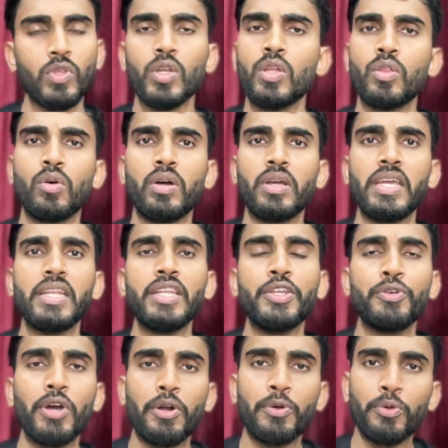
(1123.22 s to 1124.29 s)
So again,
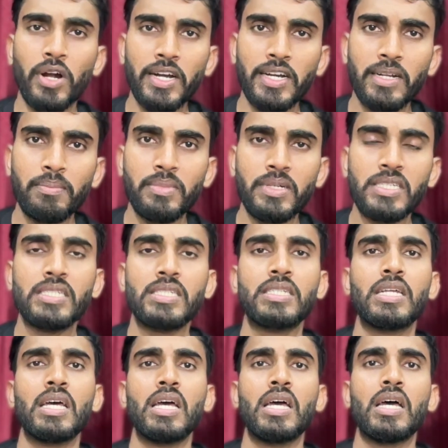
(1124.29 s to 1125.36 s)
you have to attempt this
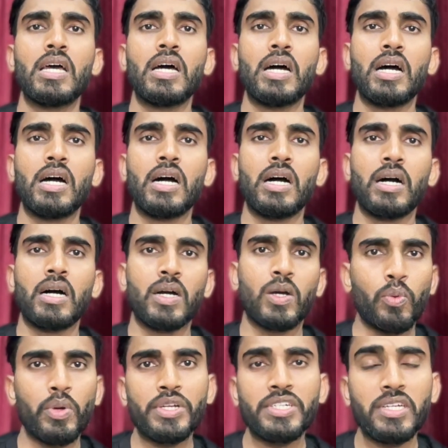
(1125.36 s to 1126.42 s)

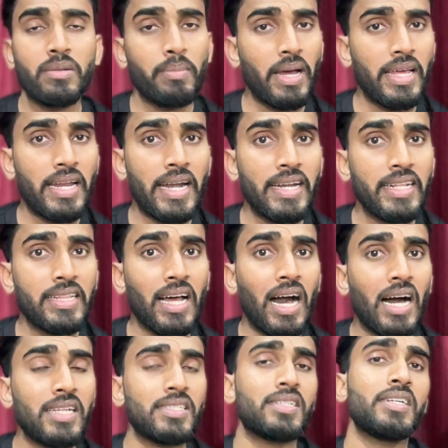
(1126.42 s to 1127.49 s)
question by writing the
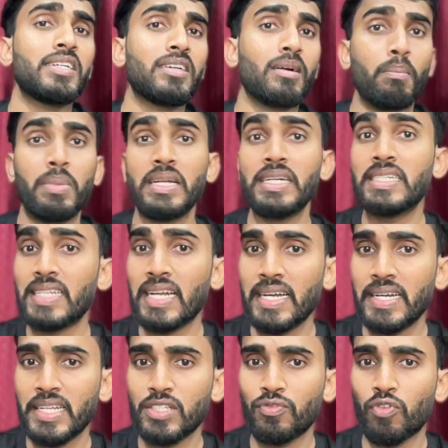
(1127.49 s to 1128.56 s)
answer in complete
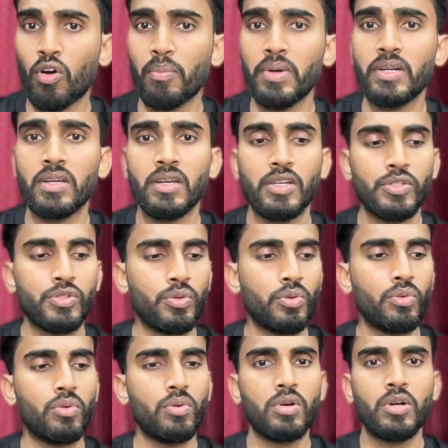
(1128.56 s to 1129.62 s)
sentence format.
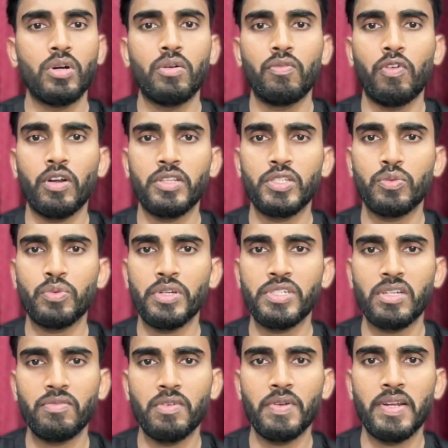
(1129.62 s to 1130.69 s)
So for this
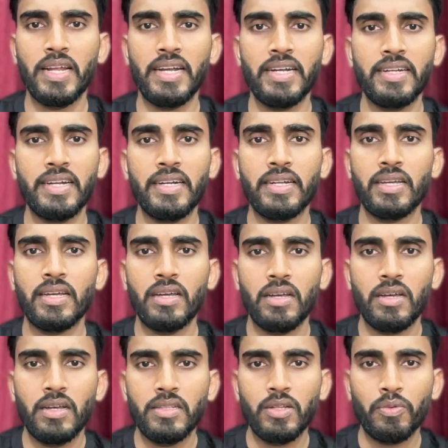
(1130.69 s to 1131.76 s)
question, we will write that
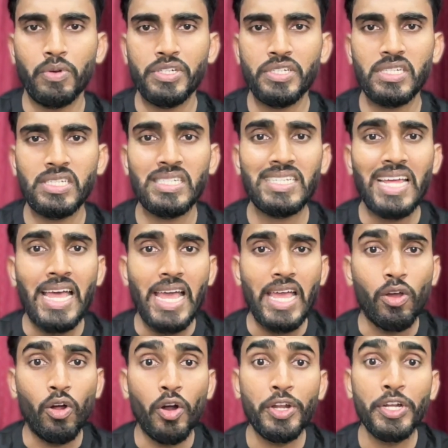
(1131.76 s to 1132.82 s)
the question is,
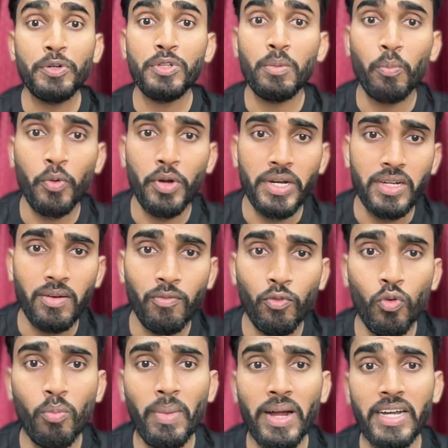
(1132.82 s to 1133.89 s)
according to the poet,
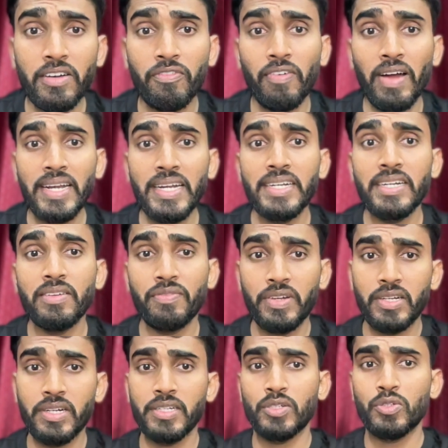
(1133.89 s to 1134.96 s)
who might find it
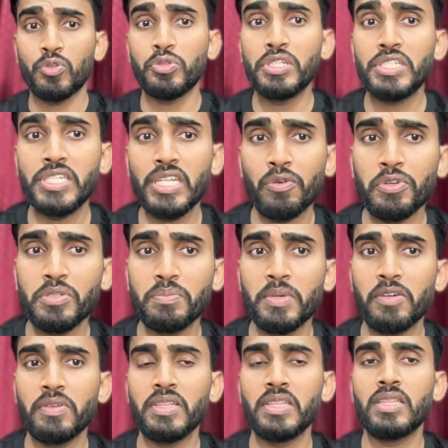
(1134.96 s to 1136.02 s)
difficult to distinguish
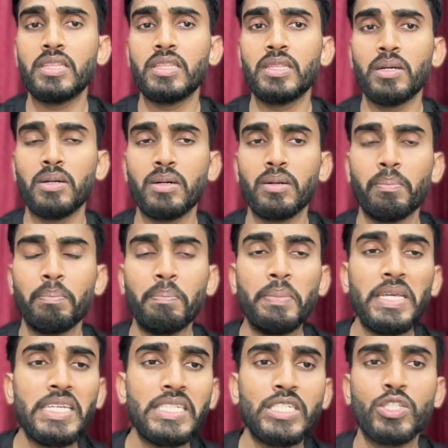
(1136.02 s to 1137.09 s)
between the
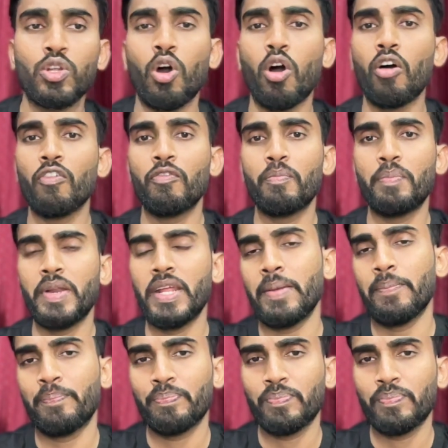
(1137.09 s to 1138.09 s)
beasts of prey?